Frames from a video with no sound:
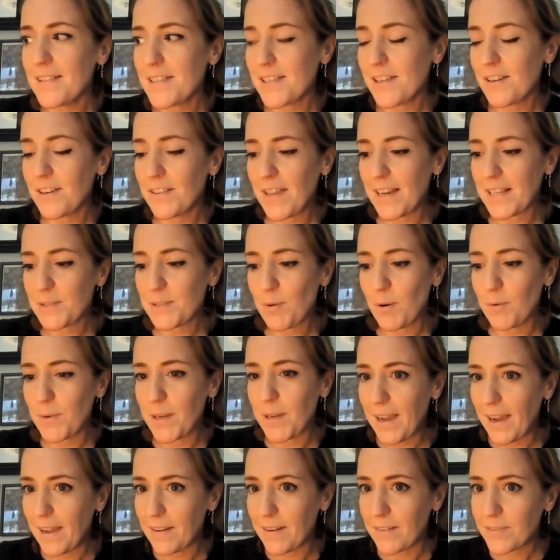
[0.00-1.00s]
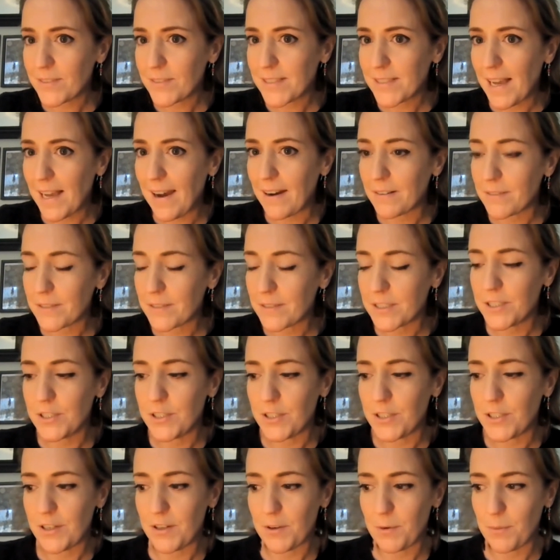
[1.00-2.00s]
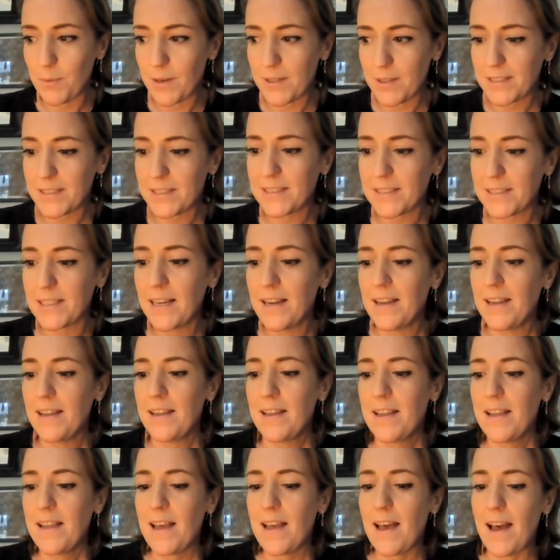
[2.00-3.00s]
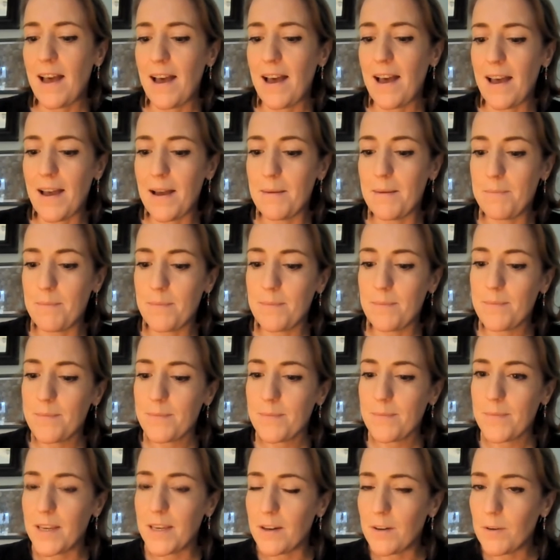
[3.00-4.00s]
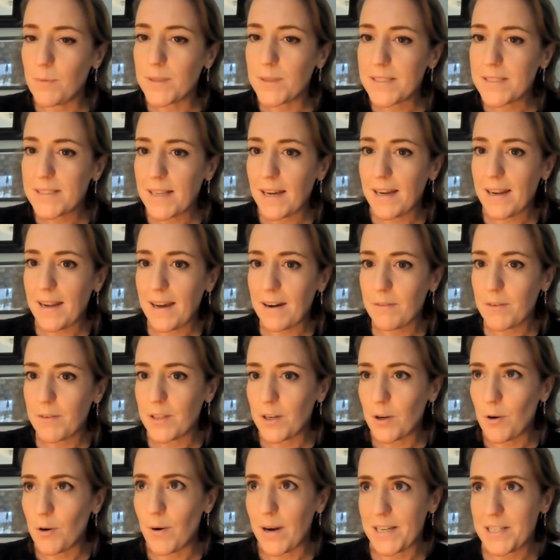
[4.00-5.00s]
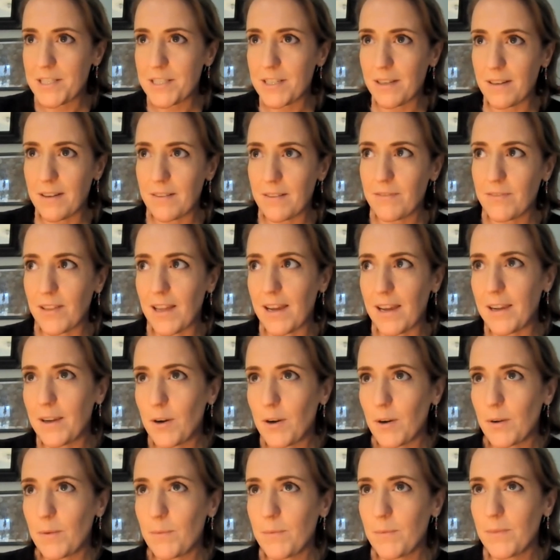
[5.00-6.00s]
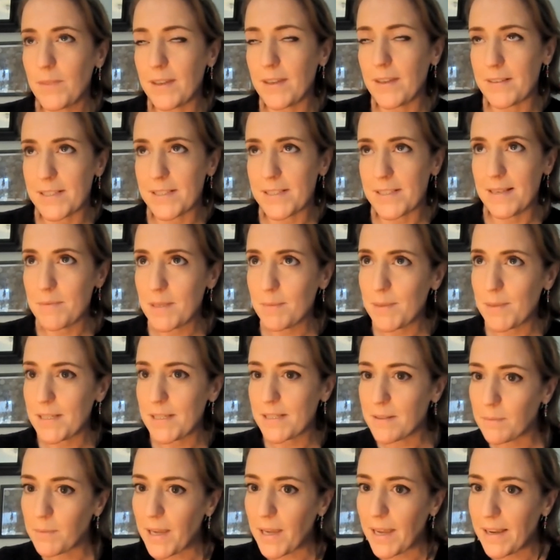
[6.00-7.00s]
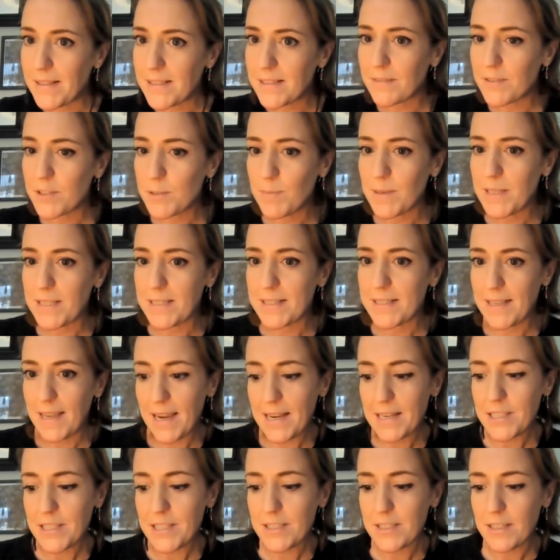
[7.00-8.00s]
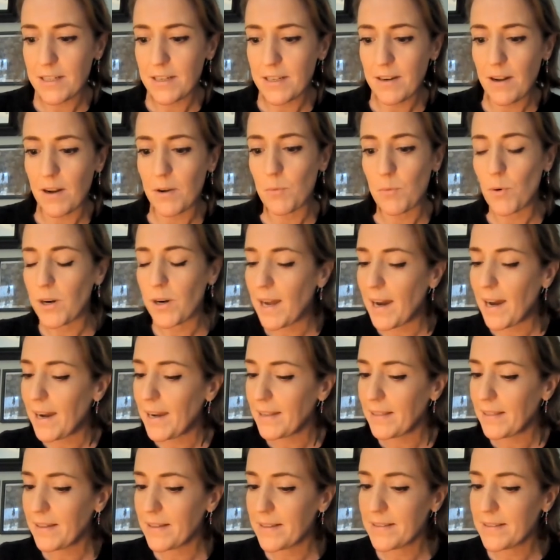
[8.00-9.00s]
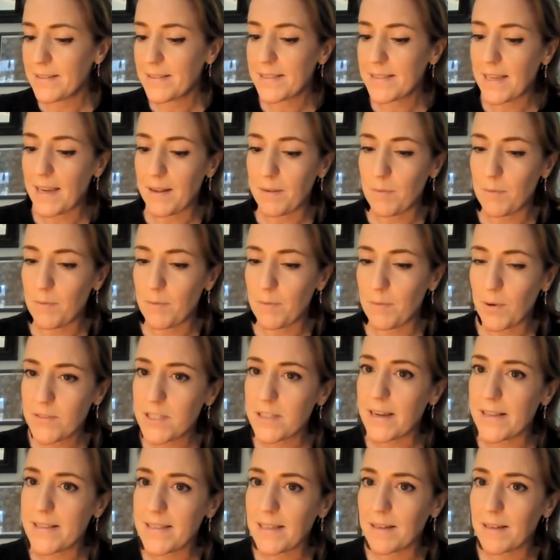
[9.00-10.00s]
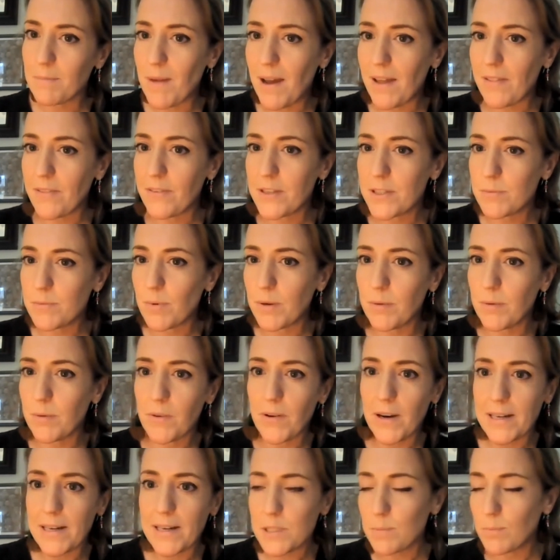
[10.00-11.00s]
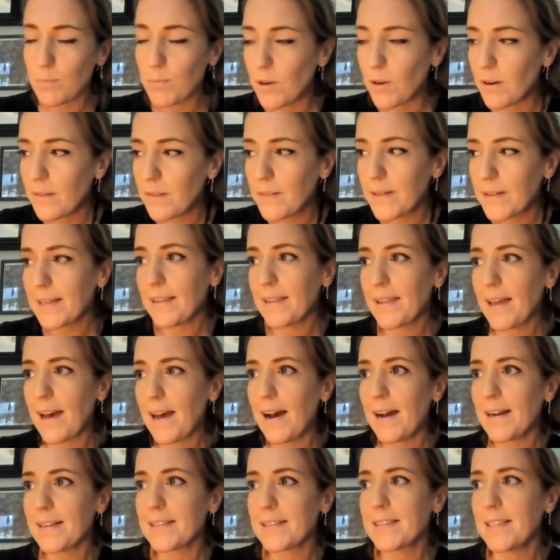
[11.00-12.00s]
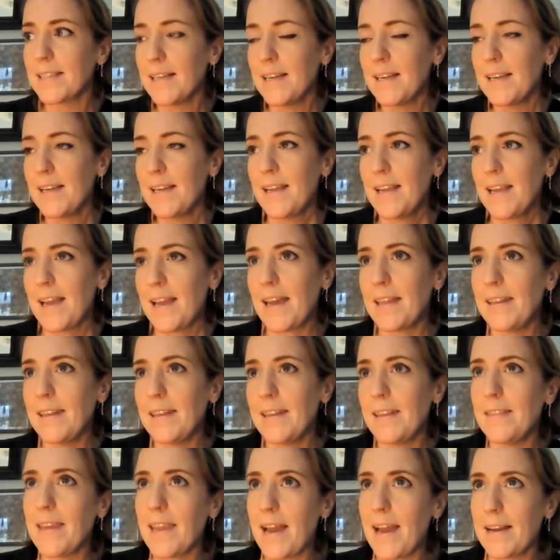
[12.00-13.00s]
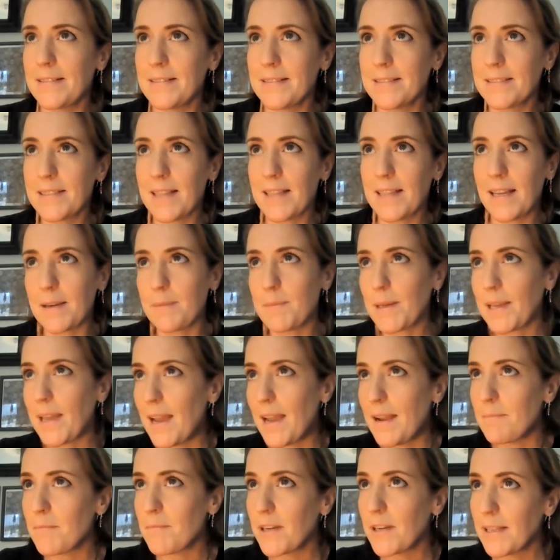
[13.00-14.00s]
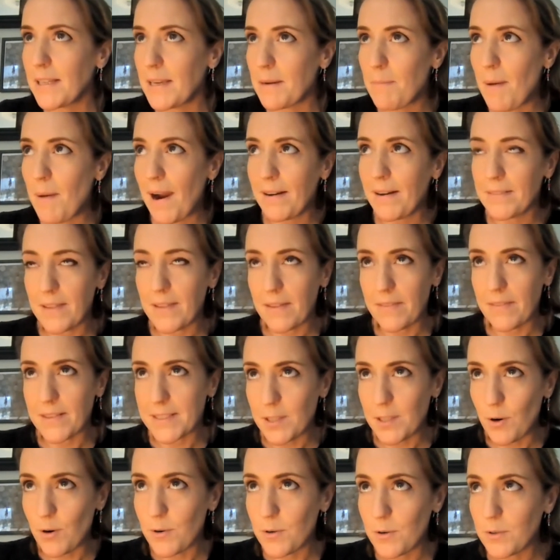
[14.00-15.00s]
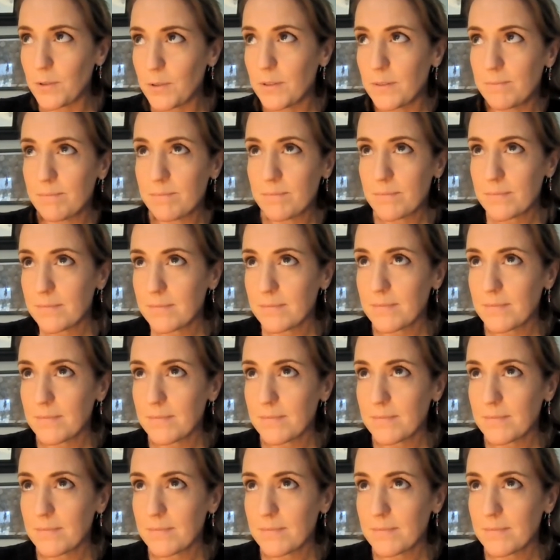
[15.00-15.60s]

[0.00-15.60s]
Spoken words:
so that's what we kind of set out to do was, we started out with a question of like, there seemed to be some case of speciation on one island, and with genetic methods, we were exploring that. And in the end, like it became really apparent that this whole